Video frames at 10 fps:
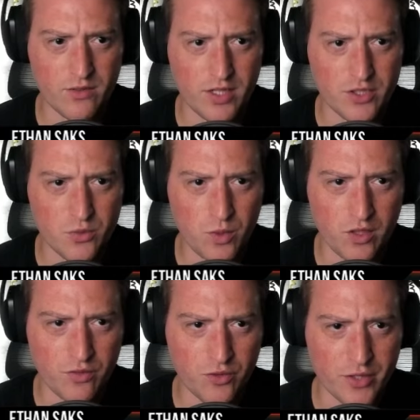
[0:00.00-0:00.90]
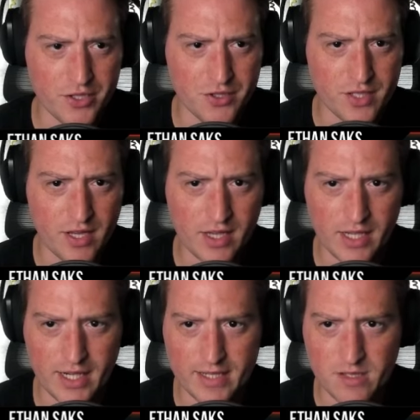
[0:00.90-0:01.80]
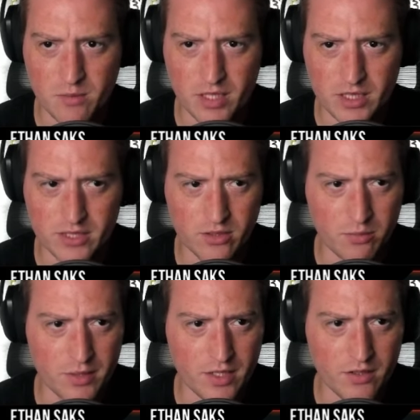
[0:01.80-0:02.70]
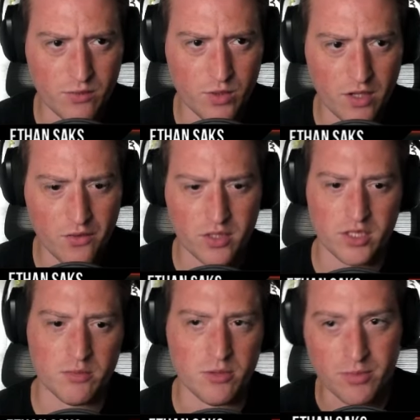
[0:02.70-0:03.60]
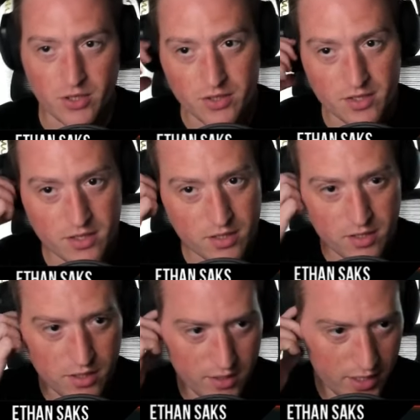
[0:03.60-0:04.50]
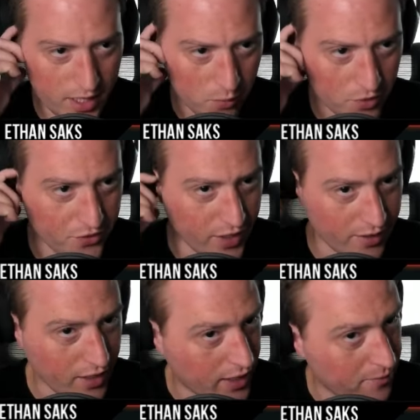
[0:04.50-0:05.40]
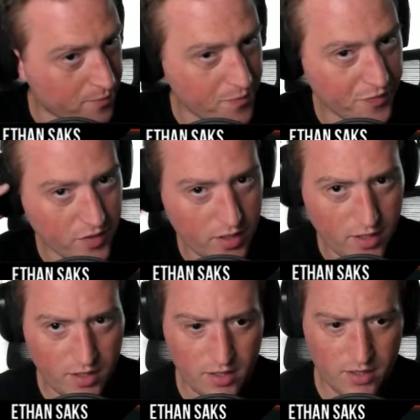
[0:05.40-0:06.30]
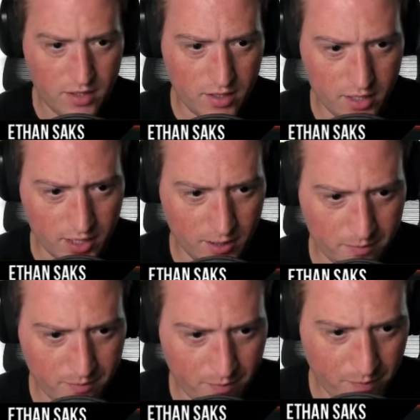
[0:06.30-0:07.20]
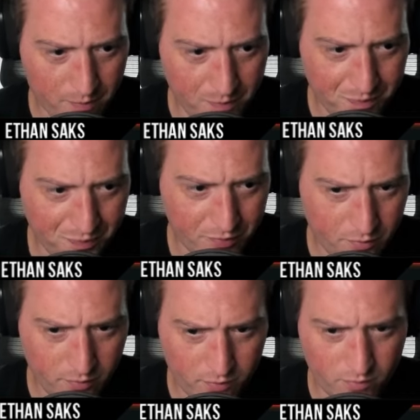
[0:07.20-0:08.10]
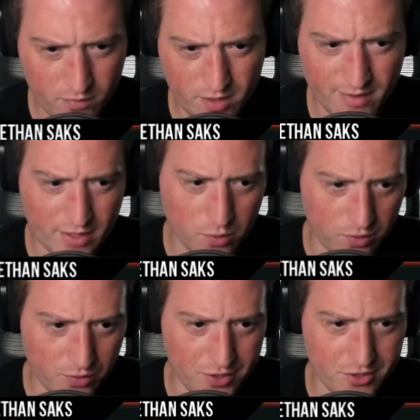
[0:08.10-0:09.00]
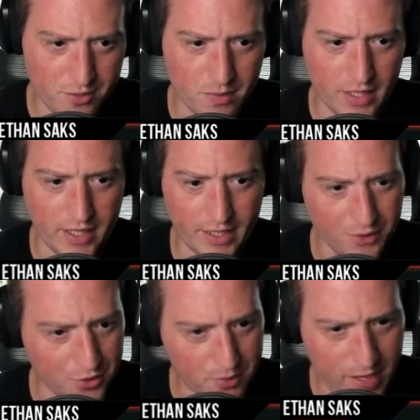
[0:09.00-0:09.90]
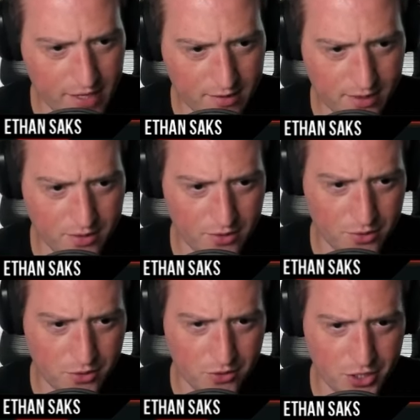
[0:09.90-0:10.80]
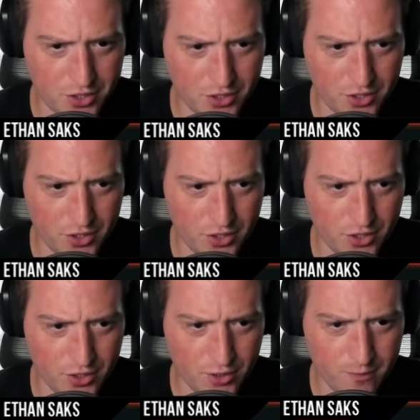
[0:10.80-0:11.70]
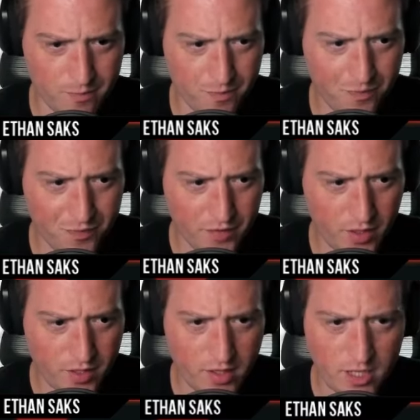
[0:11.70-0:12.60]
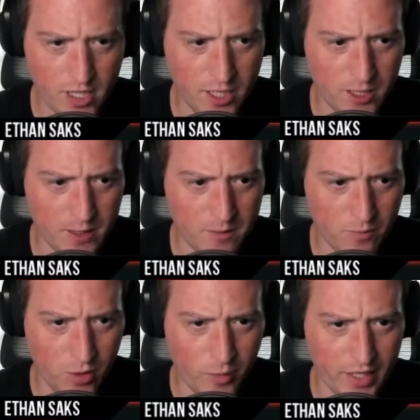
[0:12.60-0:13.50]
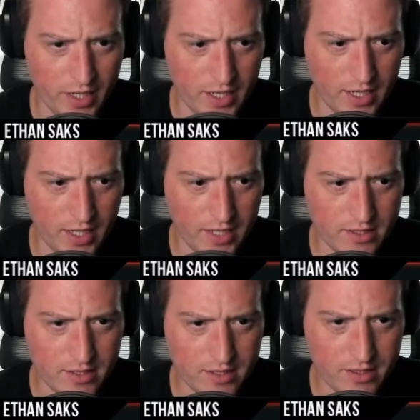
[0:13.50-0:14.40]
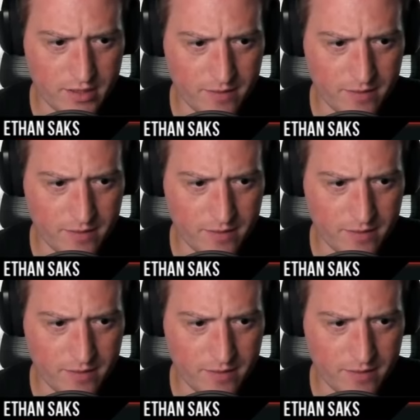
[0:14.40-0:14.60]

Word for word: Only 12 creatures. I think that has to be a little bit... Ooh, another Glimmerburst. I think I will take that. Um, it's like 12 creatures, but like Killer's Mask is also a creature. Um, what do we got?